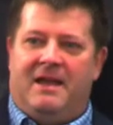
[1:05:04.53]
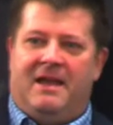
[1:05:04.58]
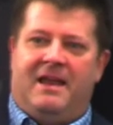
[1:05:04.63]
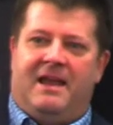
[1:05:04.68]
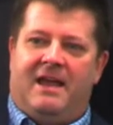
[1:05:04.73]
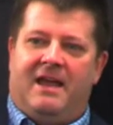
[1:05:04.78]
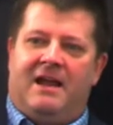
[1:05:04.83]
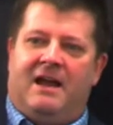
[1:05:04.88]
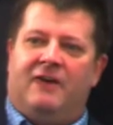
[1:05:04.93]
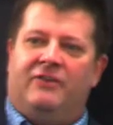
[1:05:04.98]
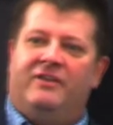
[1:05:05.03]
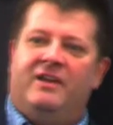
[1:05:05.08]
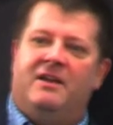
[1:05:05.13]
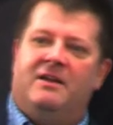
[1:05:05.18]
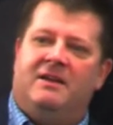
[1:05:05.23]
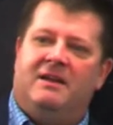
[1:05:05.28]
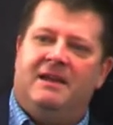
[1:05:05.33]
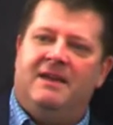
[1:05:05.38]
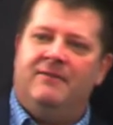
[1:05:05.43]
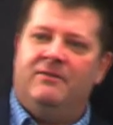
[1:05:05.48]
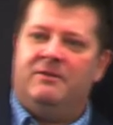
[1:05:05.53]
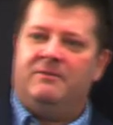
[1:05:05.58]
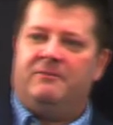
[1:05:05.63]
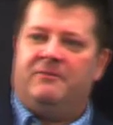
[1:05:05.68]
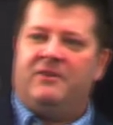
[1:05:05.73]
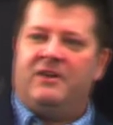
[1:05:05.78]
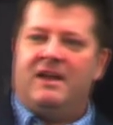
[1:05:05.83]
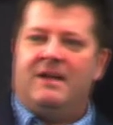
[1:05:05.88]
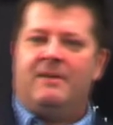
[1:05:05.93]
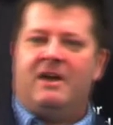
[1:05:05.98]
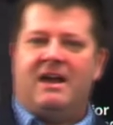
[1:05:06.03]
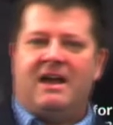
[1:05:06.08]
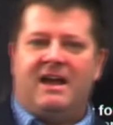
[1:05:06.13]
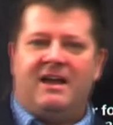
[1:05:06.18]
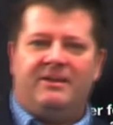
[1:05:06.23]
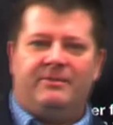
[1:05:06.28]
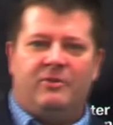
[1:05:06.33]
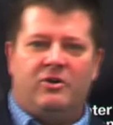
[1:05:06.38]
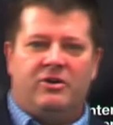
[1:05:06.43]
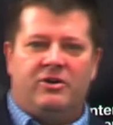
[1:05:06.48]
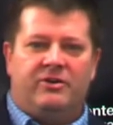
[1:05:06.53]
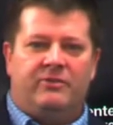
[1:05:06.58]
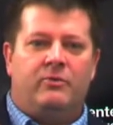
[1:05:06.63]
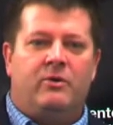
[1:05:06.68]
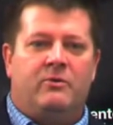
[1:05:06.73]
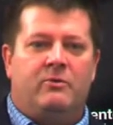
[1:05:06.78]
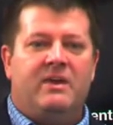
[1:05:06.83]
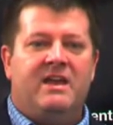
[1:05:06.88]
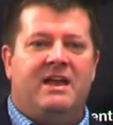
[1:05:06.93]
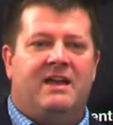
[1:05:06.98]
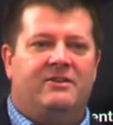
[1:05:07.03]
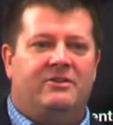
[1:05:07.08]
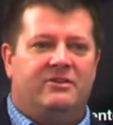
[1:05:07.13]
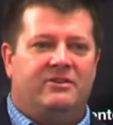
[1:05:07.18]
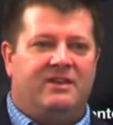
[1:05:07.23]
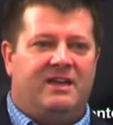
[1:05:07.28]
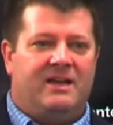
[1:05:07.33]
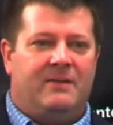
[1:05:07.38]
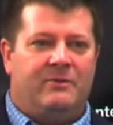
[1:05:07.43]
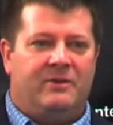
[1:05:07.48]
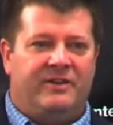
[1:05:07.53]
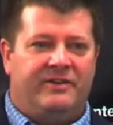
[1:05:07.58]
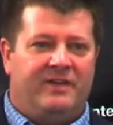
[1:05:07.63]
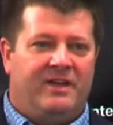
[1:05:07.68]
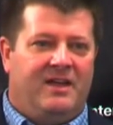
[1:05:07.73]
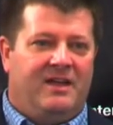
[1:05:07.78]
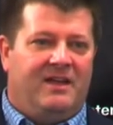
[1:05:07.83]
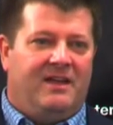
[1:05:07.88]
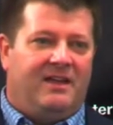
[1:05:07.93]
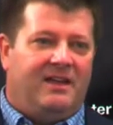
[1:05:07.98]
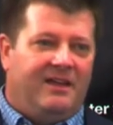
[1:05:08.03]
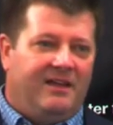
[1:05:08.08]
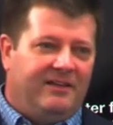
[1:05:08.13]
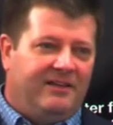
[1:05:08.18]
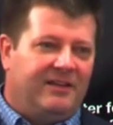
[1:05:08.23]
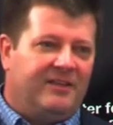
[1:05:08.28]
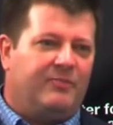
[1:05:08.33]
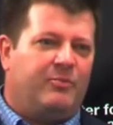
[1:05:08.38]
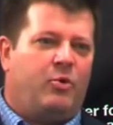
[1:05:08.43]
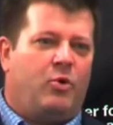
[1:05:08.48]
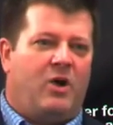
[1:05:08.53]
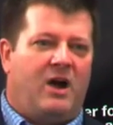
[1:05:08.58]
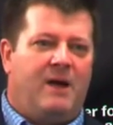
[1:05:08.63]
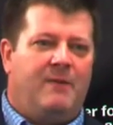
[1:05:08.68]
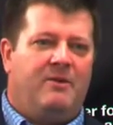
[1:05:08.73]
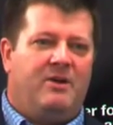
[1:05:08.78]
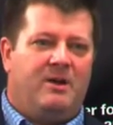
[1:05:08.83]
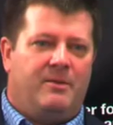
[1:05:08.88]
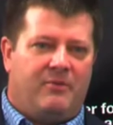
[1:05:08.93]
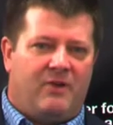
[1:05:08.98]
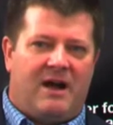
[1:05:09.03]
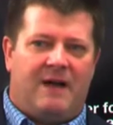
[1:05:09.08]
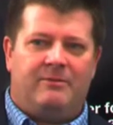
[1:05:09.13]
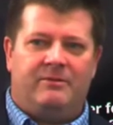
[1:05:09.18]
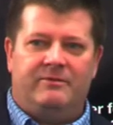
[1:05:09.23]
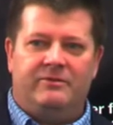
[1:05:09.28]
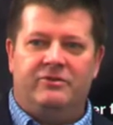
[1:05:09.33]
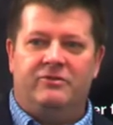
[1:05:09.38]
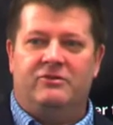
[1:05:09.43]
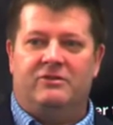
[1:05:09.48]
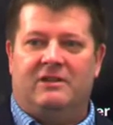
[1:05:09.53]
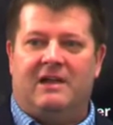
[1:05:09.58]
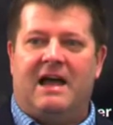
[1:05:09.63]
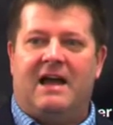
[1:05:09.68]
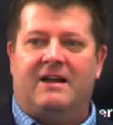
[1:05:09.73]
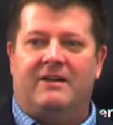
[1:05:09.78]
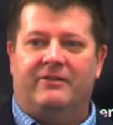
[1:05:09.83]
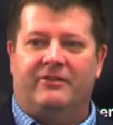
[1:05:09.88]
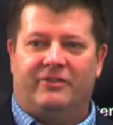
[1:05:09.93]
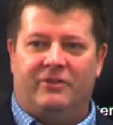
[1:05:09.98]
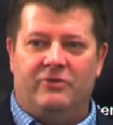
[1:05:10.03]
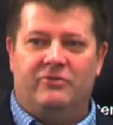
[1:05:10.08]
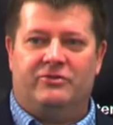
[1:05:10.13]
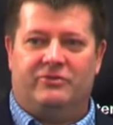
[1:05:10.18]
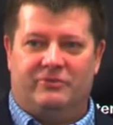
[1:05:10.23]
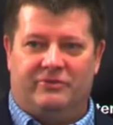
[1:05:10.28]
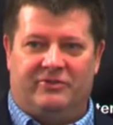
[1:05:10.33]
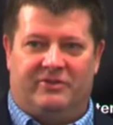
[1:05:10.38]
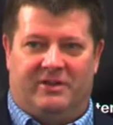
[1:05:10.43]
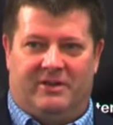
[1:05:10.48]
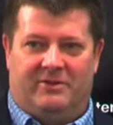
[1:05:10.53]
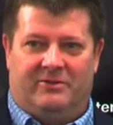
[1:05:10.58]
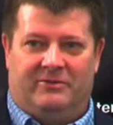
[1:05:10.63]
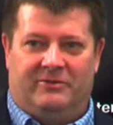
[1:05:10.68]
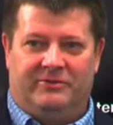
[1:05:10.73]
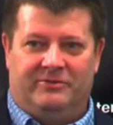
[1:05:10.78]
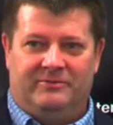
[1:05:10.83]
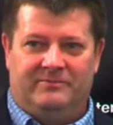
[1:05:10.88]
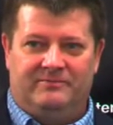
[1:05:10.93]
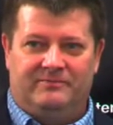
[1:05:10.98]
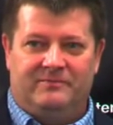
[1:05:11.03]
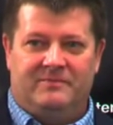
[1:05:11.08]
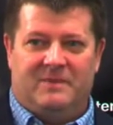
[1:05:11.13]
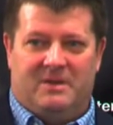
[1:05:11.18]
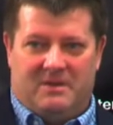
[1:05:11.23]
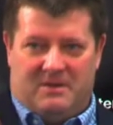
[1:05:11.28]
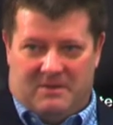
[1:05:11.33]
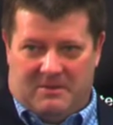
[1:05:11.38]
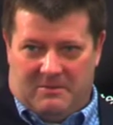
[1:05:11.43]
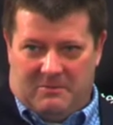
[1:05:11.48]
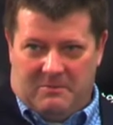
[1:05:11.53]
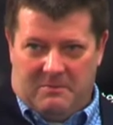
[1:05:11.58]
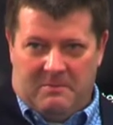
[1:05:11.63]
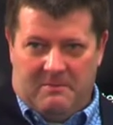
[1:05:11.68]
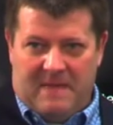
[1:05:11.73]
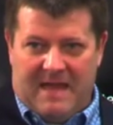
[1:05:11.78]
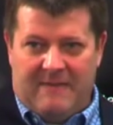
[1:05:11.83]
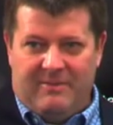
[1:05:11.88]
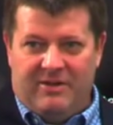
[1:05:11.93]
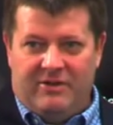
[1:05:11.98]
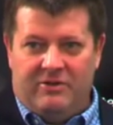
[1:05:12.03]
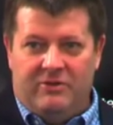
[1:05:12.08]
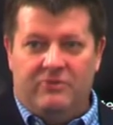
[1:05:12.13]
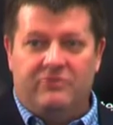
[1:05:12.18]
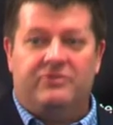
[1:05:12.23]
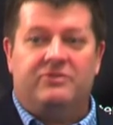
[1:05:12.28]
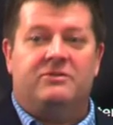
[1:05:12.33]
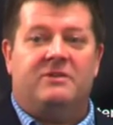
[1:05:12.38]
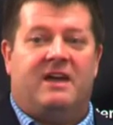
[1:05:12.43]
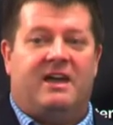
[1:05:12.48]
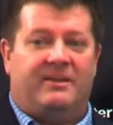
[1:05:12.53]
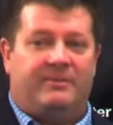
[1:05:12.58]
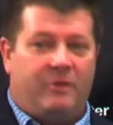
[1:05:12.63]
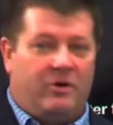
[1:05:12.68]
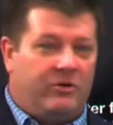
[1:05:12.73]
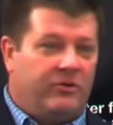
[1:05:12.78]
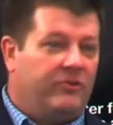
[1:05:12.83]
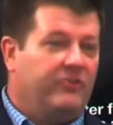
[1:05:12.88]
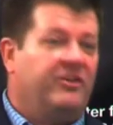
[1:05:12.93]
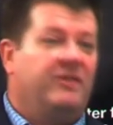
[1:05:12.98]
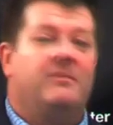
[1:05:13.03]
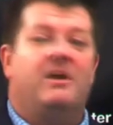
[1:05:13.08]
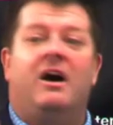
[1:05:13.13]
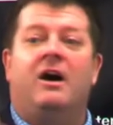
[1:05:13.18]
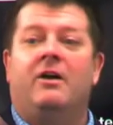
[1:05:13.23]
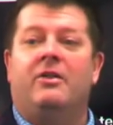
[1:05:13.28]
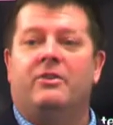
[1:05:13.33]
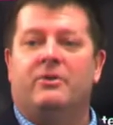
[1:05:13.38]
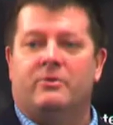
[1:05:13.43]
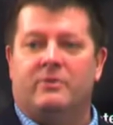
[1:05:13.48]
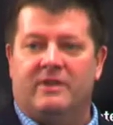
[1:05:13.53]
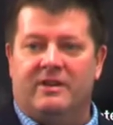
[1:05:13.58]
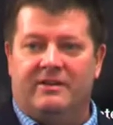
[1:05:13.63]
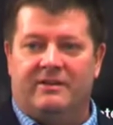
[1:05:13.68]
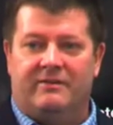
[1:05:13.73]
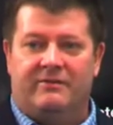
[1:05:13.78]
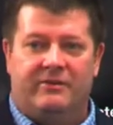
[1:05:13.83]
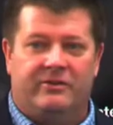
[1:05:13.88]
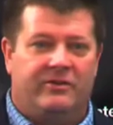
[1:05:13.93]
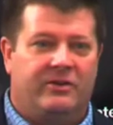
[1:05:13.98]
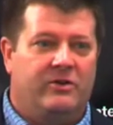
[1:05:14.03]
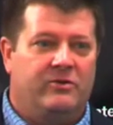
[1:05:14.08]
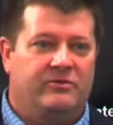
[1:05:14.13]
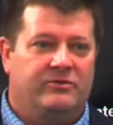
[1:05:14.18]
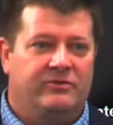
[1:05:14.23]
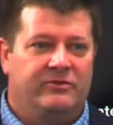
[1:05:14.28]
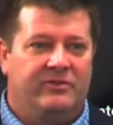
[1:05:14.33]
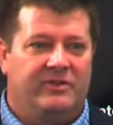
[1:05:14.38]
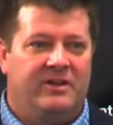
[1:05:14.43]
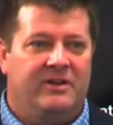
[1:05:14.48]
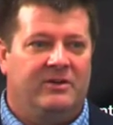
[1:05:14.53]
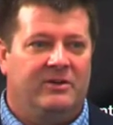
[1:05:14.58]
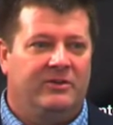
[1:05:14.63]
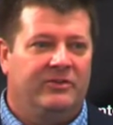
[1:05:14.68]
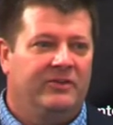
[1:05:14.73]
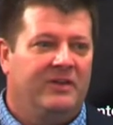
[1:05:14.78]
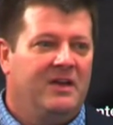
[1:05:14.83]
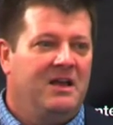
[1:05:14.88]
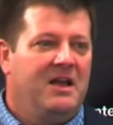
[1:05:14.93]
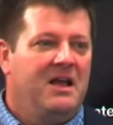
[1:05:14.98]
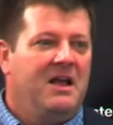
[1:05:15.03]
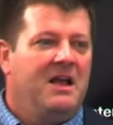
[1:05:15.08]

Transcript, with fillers: and I'll say it, even forget about Asperger's, what we entertained was, is his primary problem due to lack of social skills, maybe due to Asperger's or some other reason for social skills,